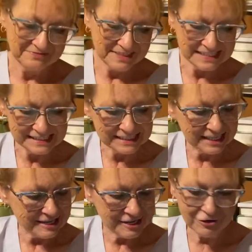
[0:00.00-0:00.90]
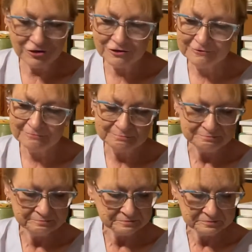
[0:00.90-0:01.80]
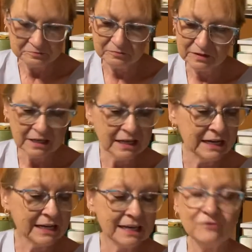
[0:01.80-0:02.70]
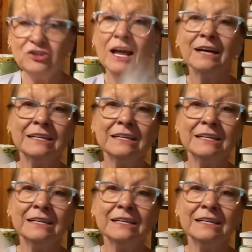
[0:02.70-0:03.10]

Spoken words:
Let's see here. And it gives you like